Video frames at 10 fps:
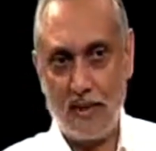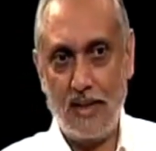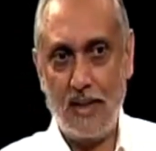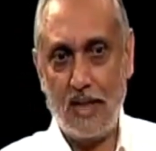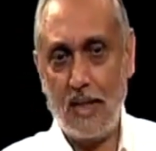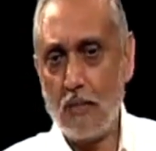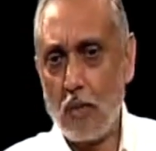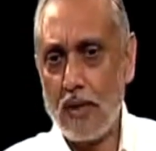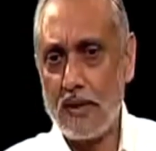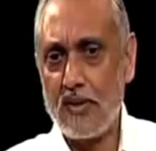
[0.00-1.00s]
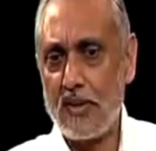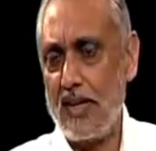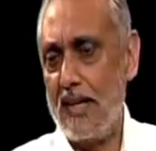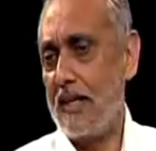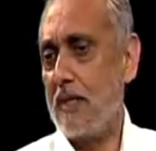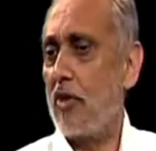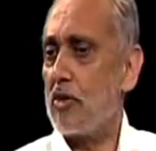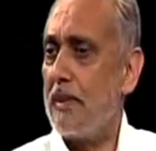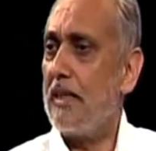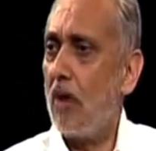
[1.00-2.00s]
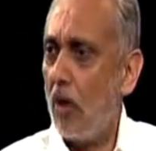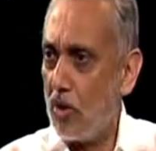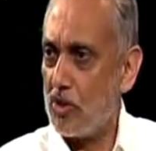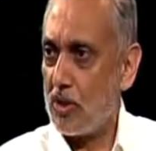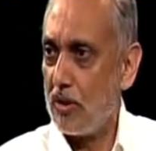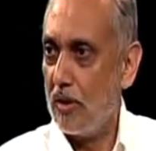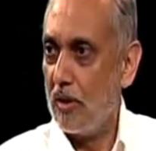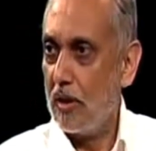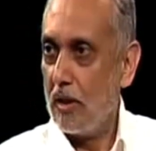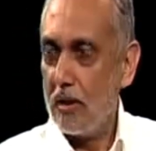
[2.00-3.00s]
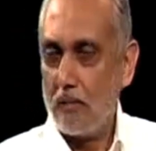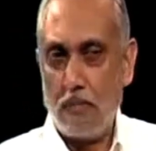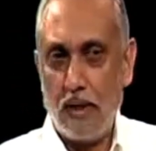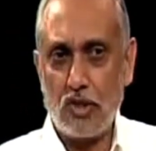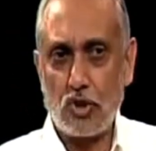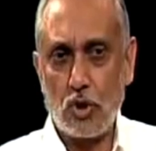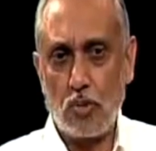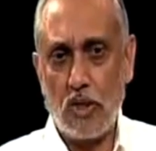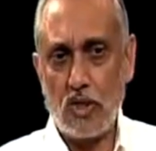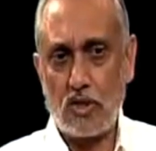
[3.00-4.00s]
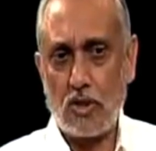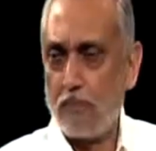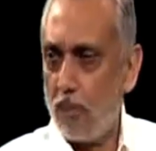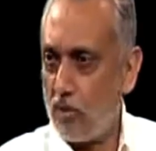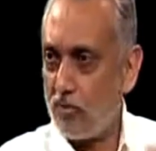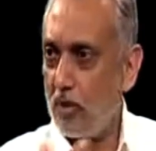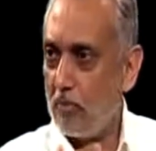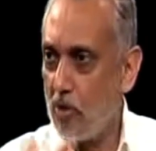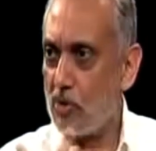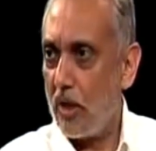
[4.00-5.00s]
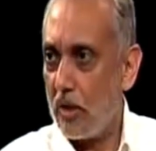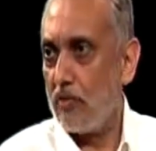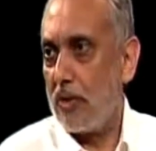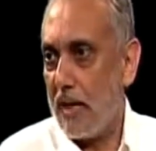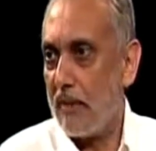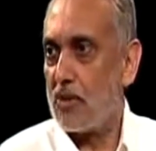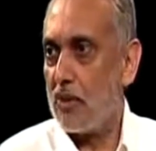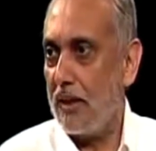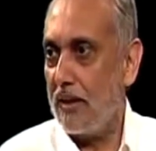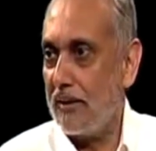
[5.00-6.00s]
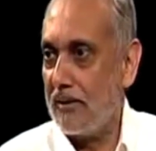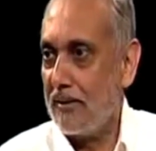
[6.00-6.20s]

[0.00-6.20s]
Any moment in reality was being caused by so much support from outside of what I was doing.